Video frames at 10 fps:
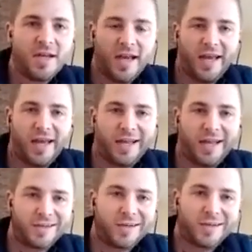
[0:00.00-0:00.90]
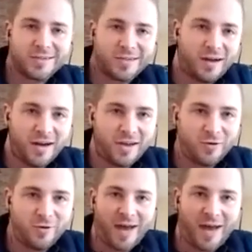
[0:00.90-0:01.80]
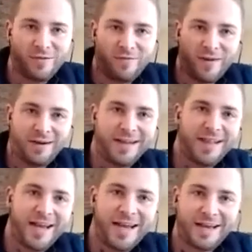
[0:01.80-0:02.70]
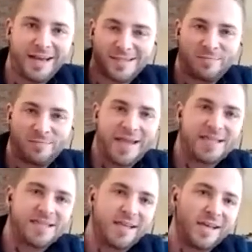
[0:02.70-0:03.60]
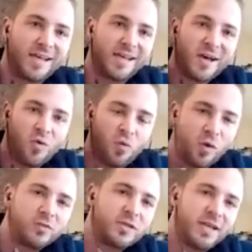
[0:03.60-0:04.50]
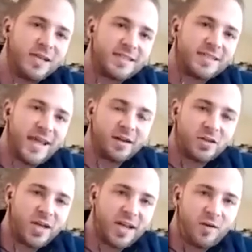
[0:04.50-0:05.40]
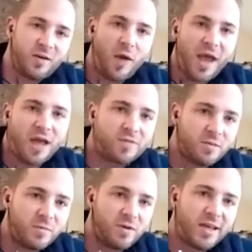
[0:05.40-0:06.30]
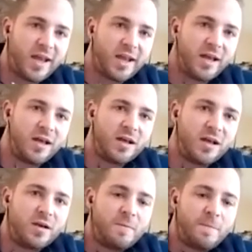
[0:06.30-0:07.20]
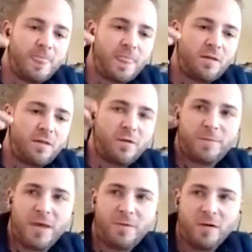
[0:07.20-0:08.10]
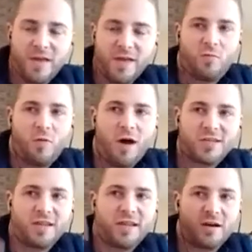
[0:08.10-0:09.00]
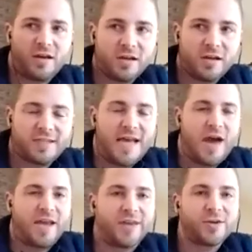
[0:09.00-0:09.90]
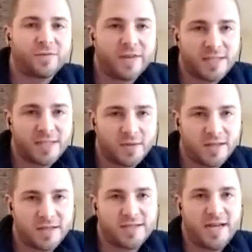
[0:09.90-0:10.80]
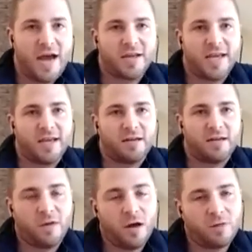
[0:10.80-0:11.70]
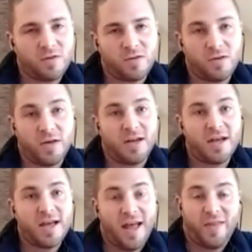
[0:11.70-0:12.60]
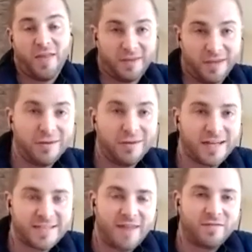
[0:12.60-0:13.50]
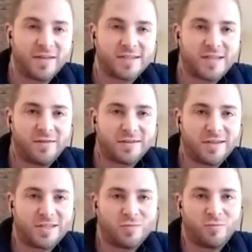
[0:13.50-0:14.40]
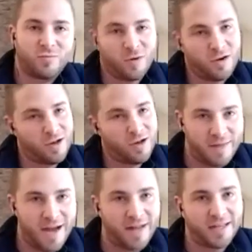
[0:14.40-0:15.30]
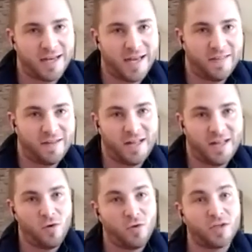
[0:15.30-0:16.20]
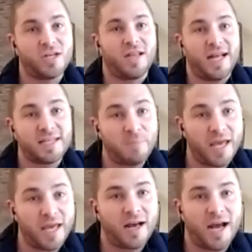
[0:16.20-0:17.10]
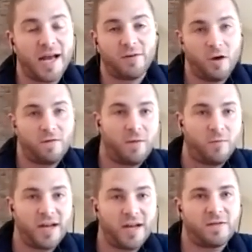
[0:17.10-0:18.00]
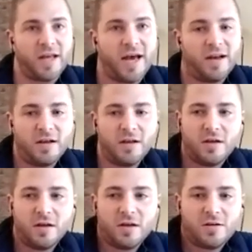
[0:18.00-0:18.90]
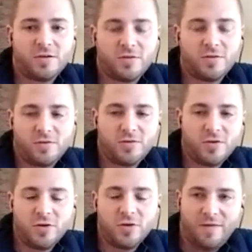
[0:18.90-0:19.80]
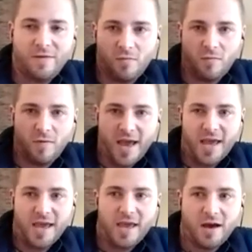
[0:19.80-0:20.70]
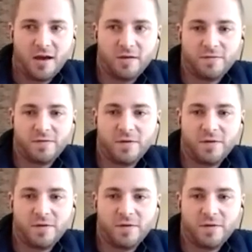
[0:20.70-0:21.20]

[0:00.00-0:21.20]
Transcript: And Solara, you have a very like spicy wilderness energetic way of communicating. For people that are watching that are curious how to interface with this and how to get involved with you, and they're hearing us have this conversation where we're all smiling and they're like, holy shit, that's big. I don't know if I'm ready for that. Do you have a way of,